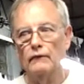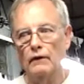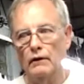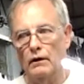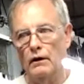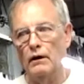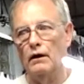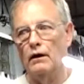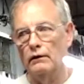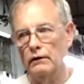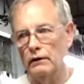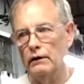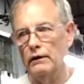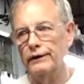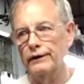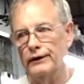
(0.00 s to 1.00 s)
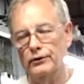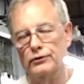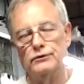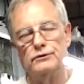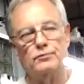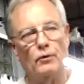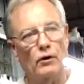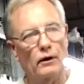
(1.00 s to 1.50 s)
oh, yeah, he
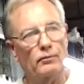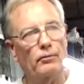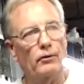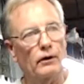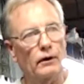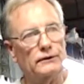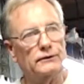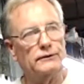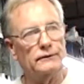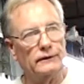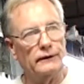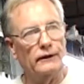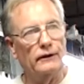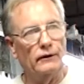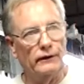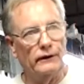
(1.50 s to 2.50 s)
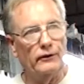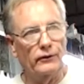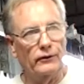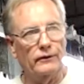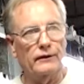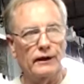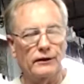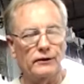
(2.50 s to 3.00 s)
used mothballs, you know, and you
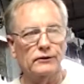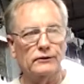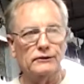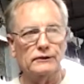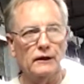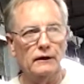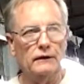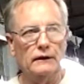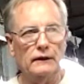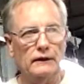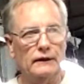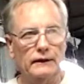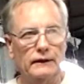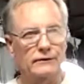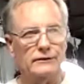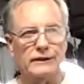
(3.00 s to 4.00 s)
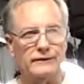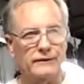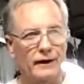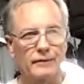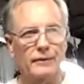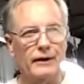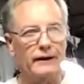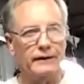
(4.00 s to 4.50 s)
think yourself, this is a
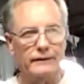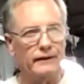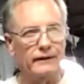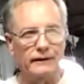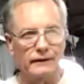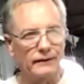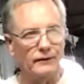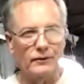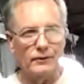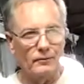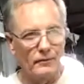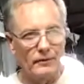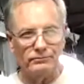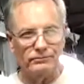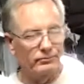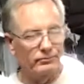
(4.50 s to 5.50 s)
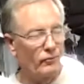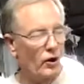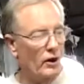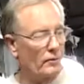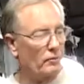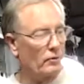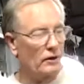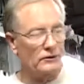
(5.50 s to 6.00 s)
dumb idea. I don't want
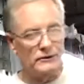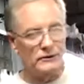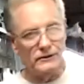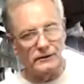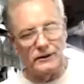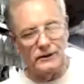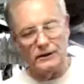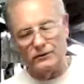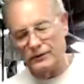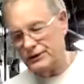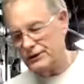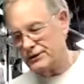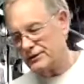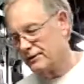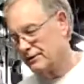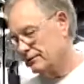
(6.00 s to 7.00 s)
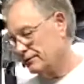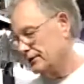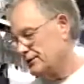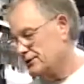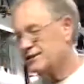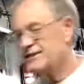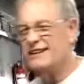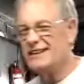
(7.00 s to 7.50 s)
mothballs in your car, really, really
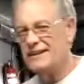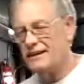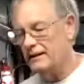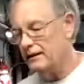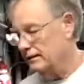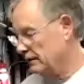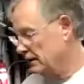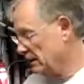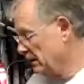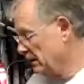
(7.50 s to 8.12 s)
stinky.